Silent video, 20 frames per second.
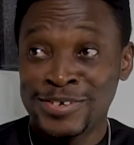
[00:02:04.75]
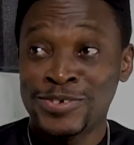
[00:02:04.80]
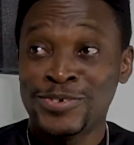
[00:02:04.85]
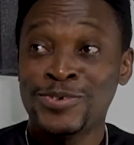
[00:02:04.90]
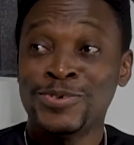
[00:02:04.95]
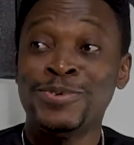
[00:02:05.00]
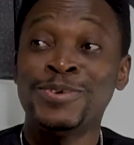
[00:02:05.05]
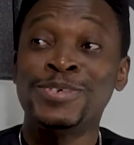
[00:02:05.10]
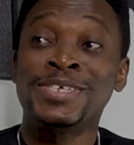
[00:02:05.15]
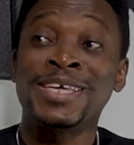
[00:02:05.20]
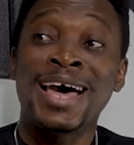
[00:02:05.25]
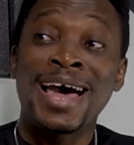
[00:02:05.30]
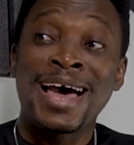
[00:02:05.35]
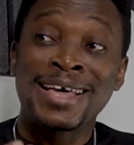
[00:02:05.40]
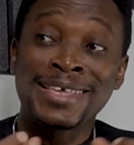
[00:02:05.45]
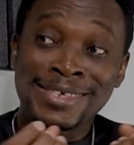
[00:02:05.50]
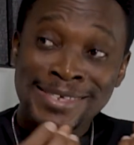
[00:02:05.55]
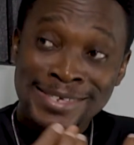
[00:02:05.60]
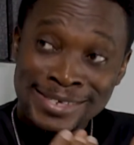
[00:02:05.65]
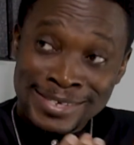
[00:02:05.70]
So those
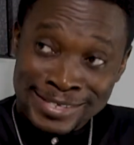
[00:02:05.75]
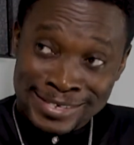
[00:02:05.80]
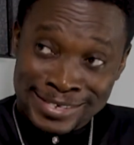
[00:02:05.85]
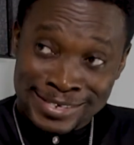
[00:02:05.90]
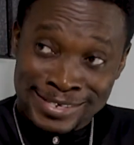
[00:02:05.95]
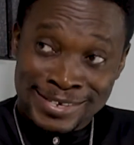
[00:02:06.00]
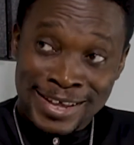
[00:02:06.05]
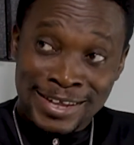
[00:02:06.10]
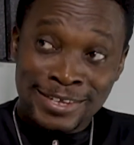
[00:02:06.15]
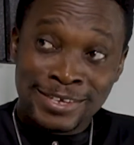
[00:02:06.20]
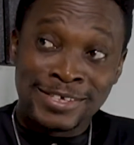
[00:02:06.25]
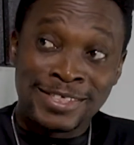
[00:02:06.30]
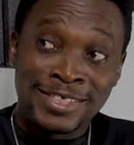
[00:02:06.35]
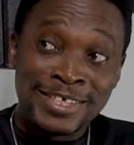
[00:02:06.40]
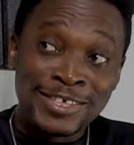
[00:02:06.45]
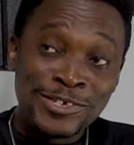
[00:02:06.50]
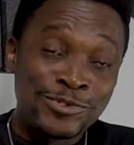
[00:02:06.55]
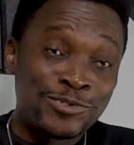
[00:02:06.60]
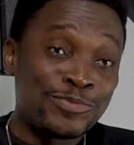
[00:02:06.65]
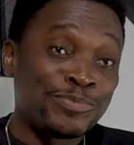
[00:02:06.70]
acids are the things you